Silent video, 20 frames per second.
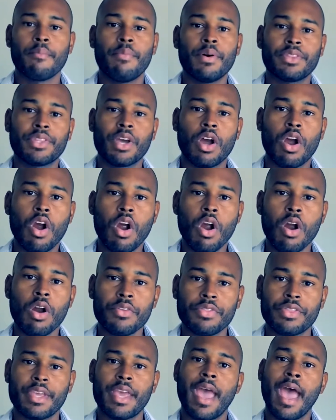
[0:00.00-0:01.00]
But the
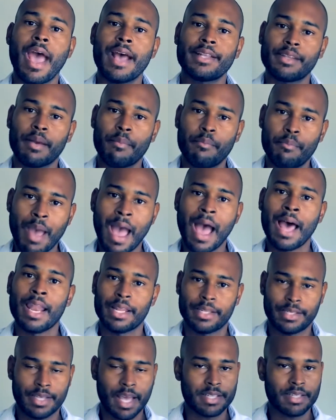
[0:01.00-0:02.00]
earth has a
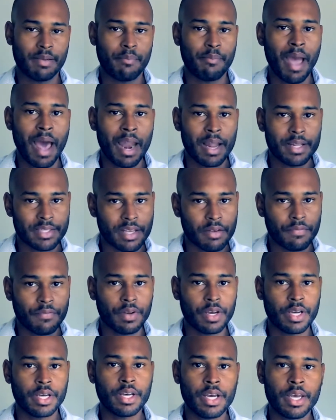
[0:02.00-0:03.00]
balance. It has a balance
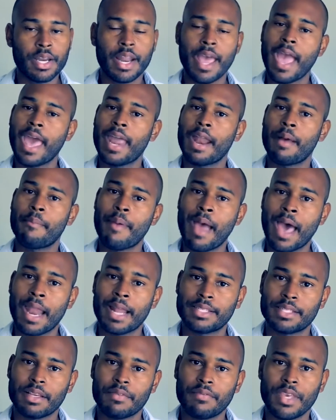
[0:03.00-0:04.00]
of good and a
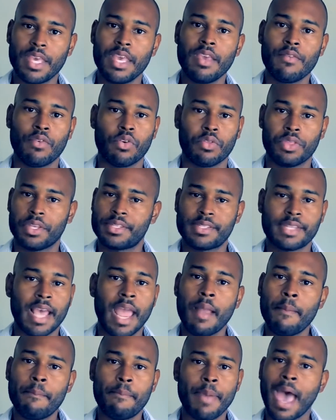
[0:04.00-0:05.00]
balance of evil. The
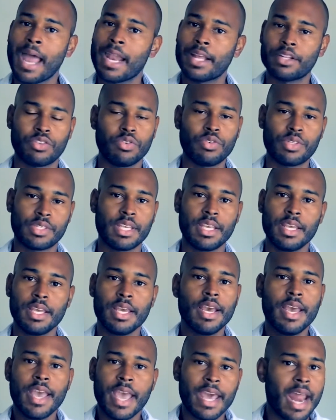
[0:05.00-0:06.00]
same balance you
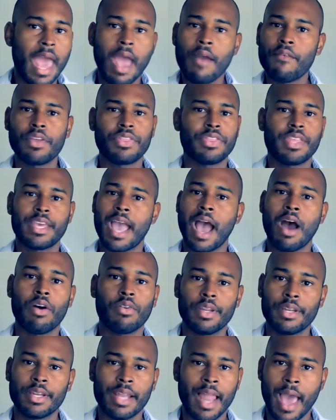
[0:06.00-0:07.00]
see in everything
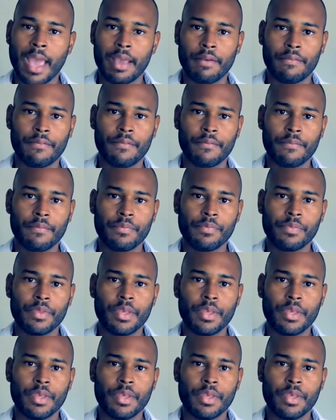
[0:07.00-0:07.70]
out in life.